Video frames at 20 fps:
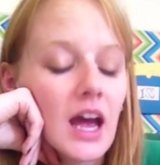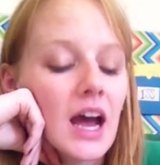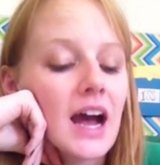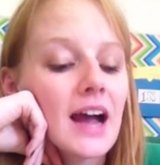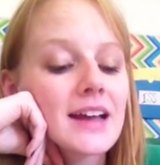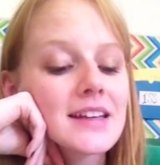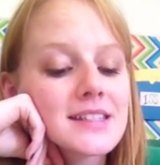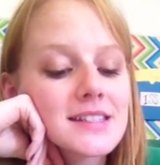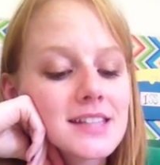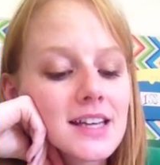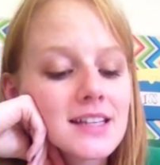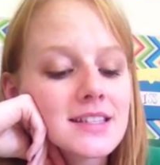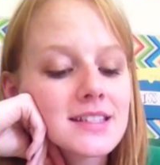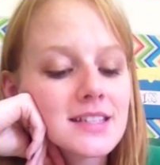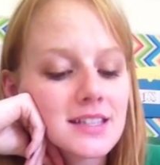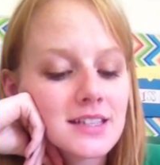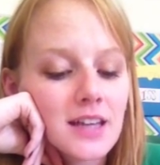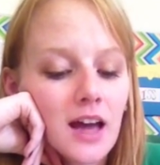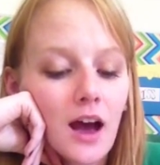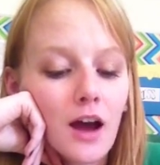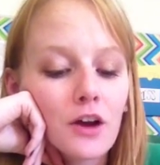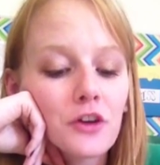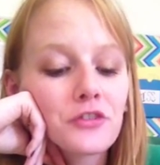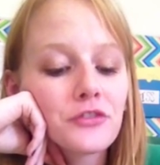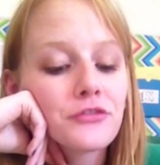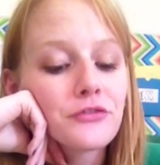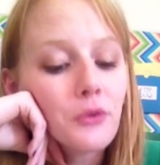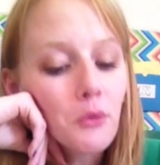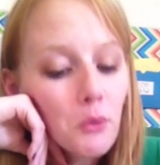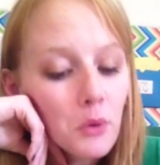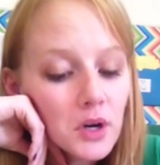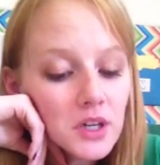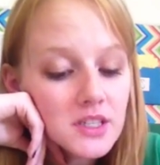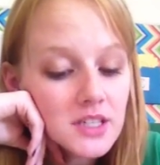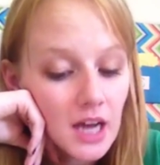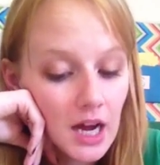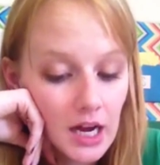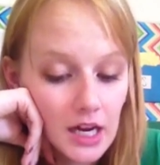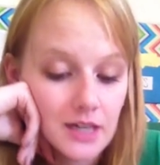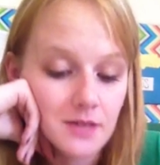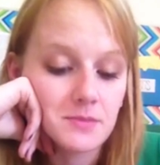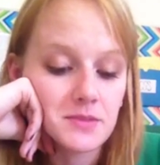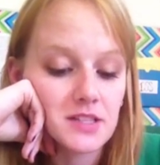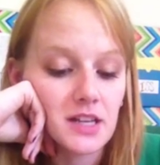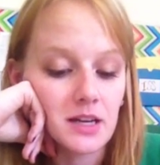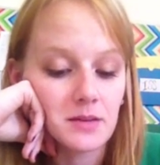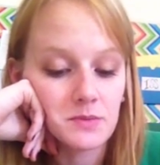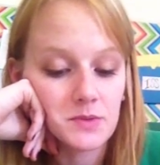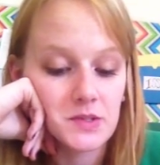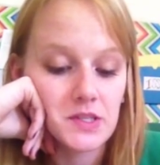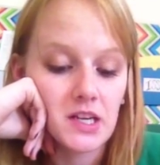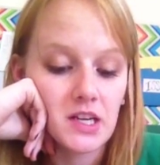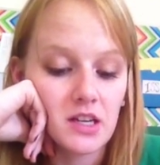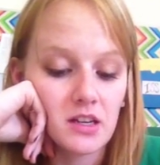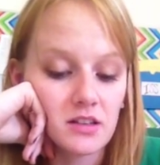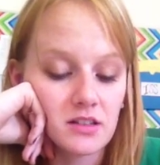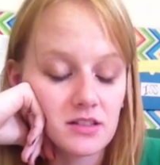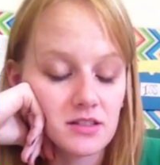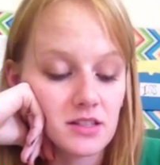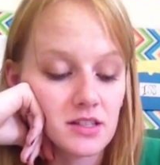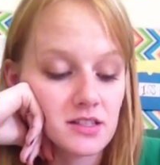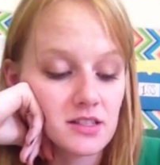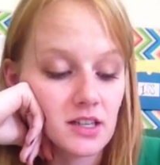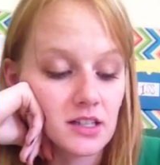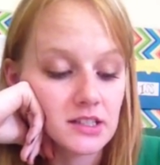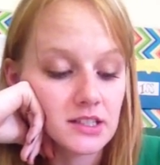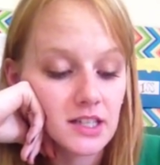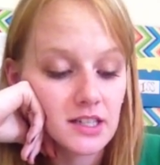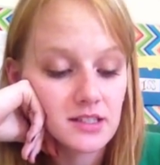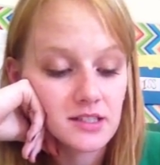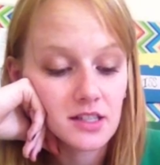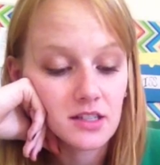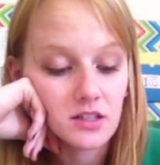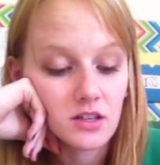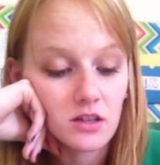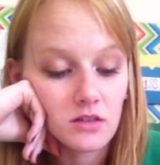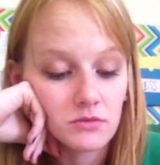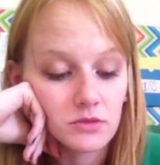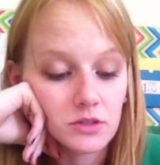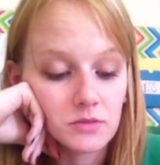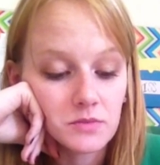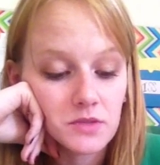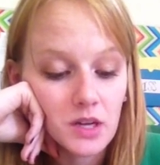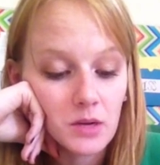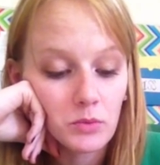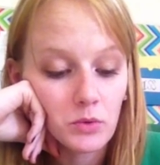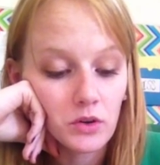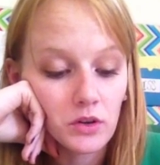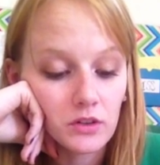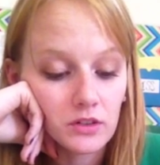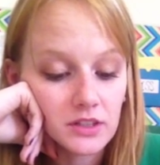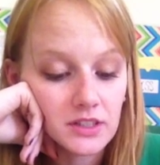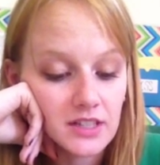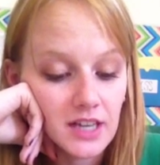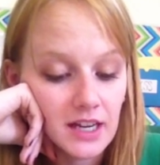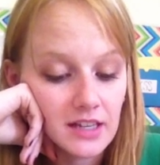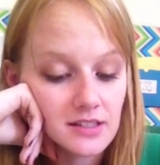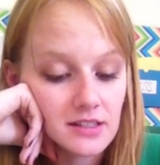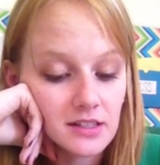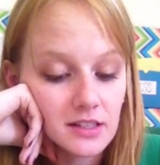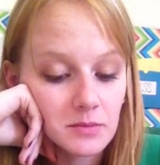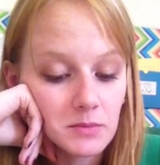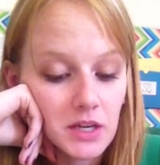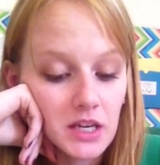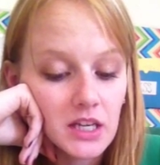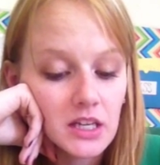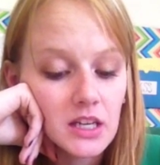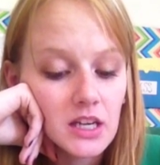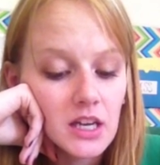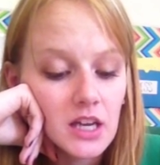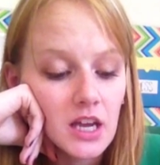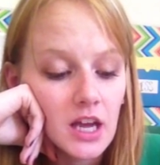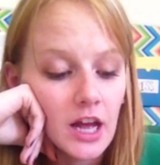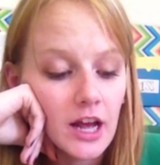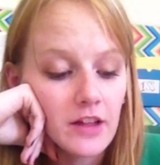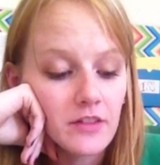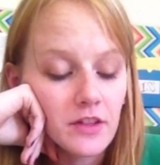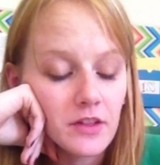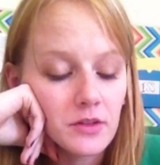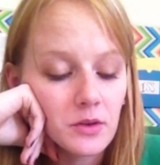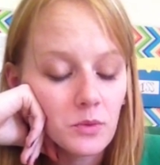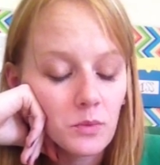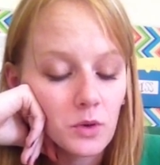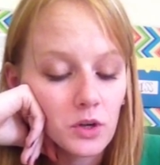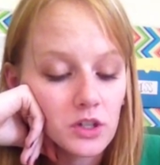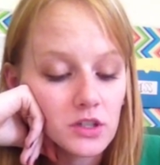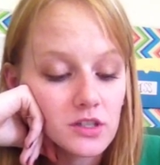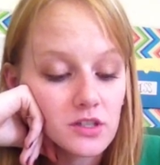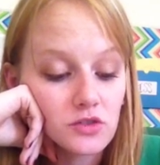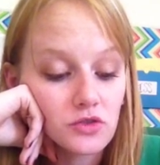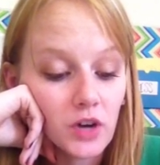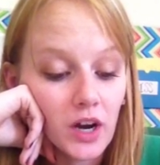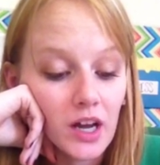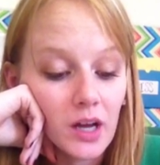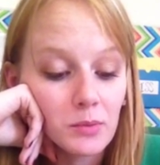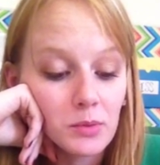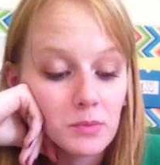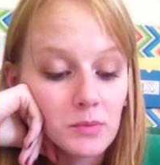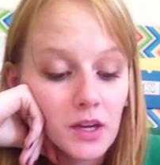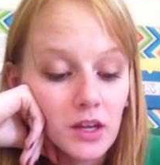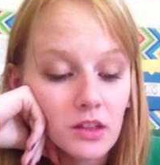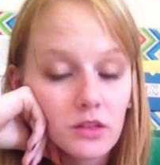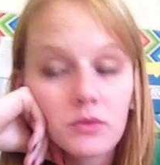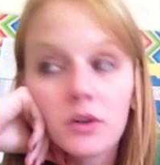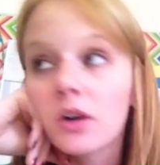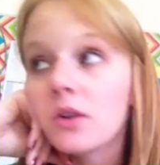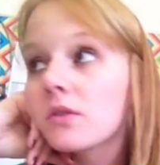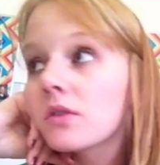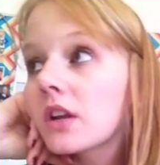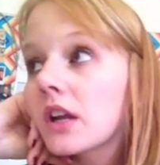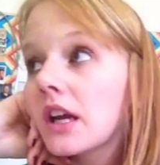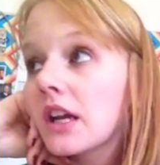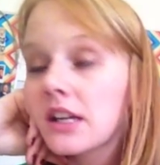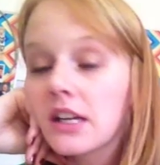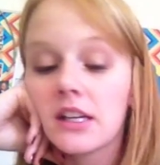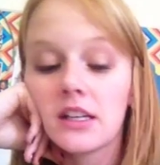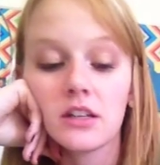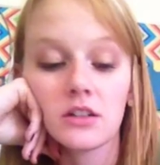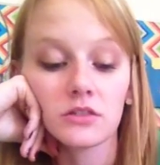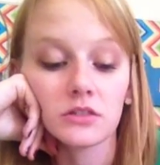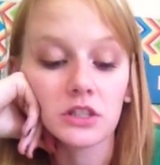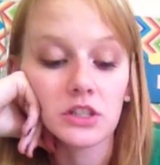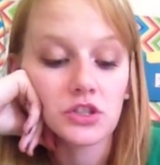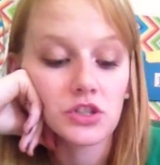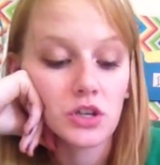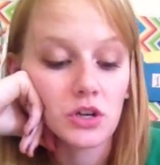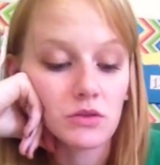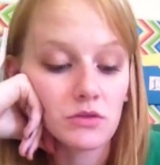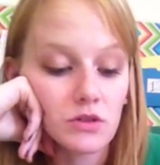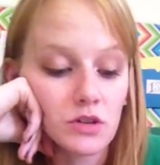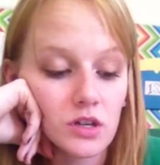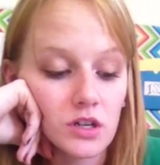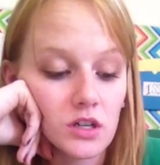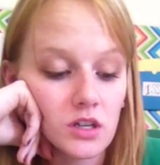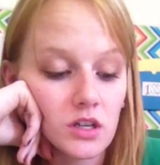I said to knock 4 times, I'm saying, as the sun cuts into the room, temporarily dazzling me, and then the words dry up in my throat, and I nearly choke.